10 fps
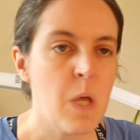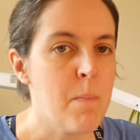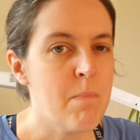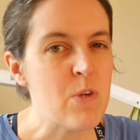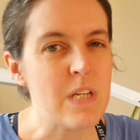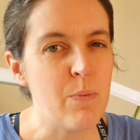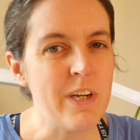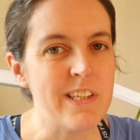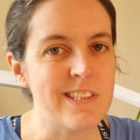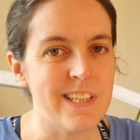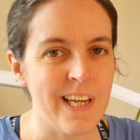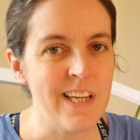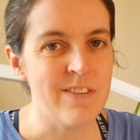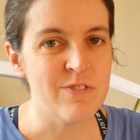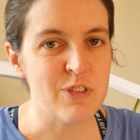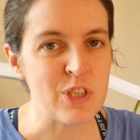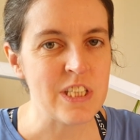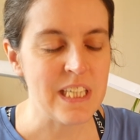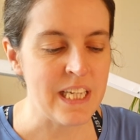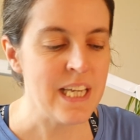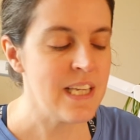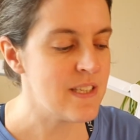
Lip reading: mostly work today, unfortunately,